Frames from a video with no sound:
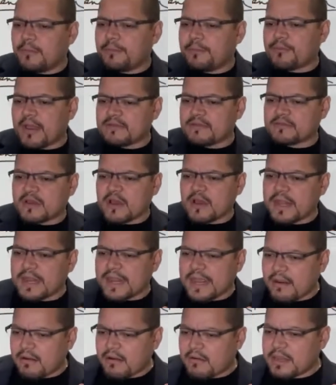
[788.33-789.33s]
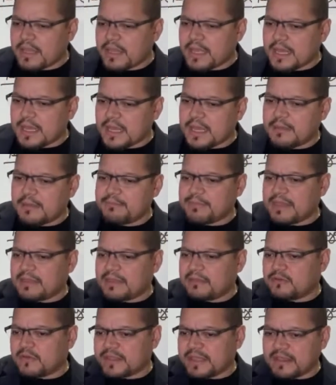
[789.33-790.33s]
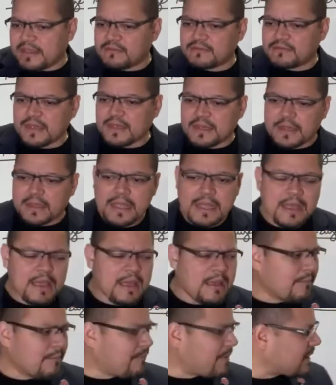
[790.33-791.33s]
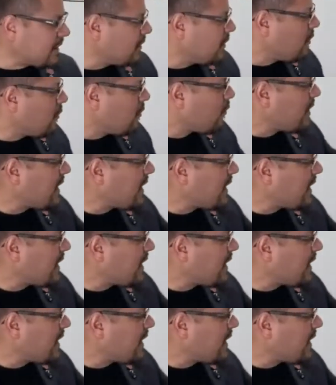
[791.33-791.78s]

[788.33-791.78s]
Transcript: Prescott area into Kingston. But what